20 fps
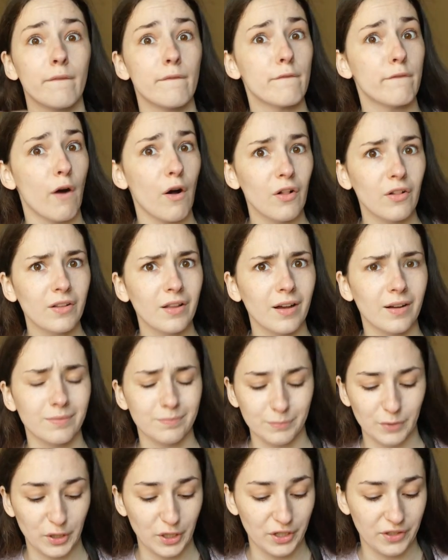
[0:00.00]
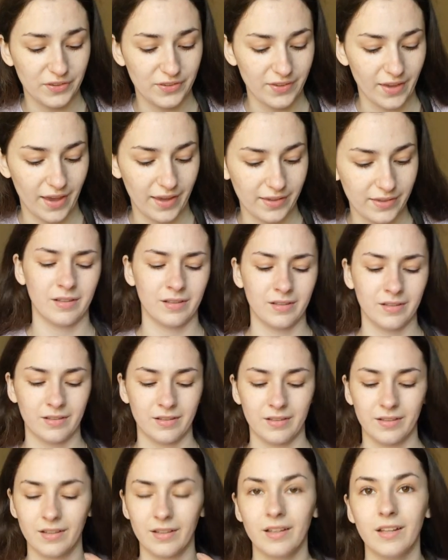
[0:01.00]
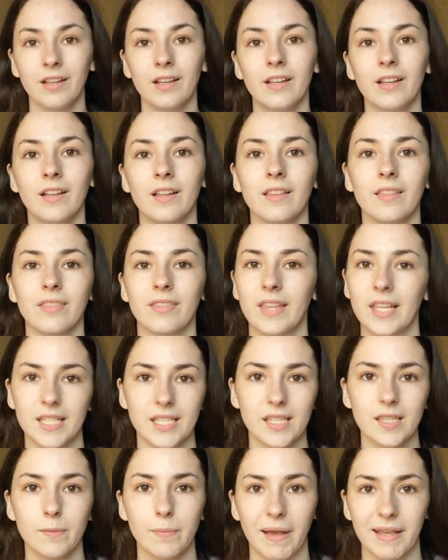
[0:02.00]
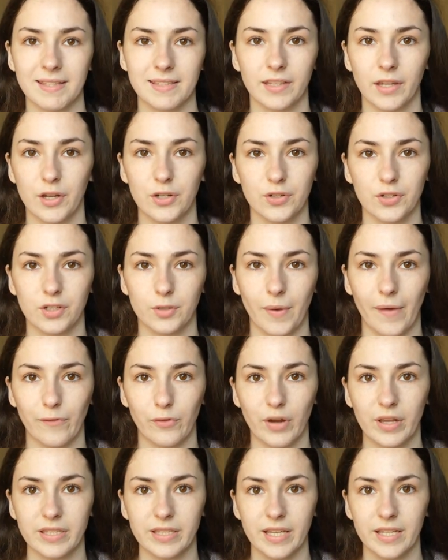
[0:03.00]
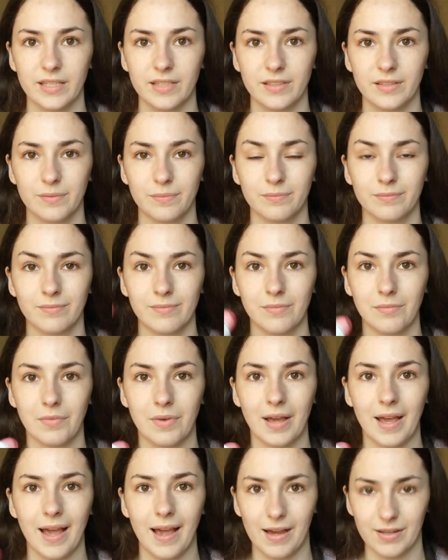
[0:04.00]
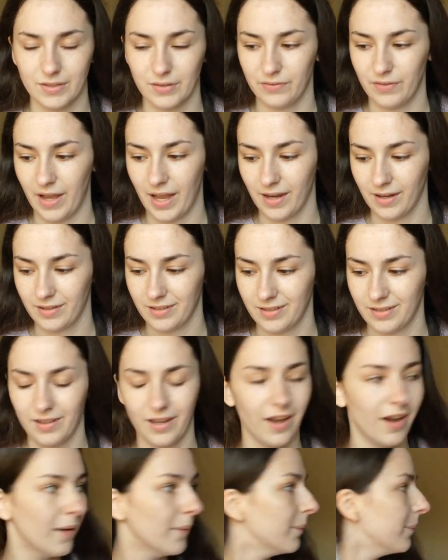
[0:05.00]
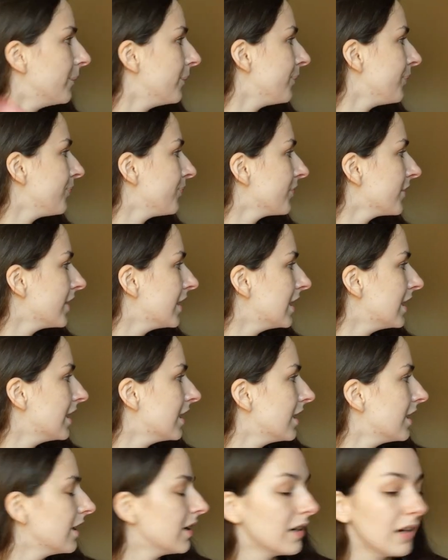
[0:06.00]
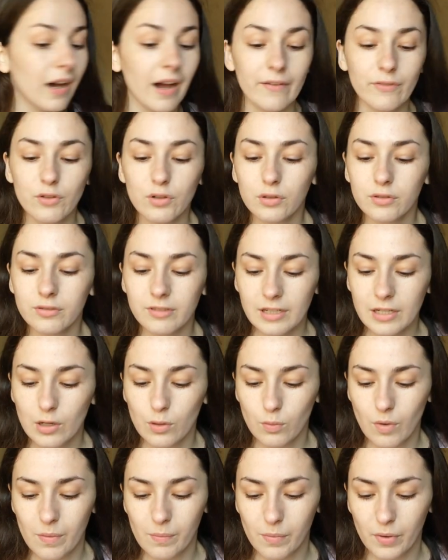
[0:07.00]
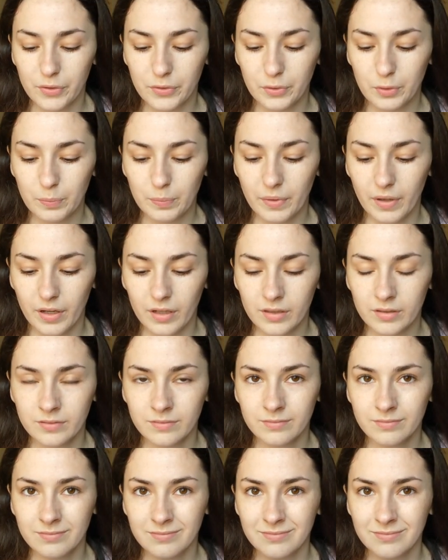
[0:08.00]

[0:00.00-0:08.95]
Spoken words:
vulgar, you could say. This is the best deodorant to ever exist. As a fact, I've already got one bottle, but